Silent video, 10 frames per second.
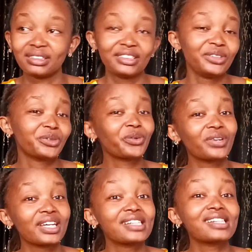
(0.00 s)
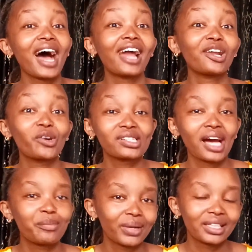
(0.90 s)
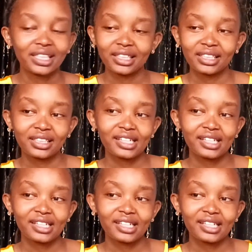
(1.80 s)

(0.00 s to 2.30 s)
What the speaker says: you know, it's a lot happening.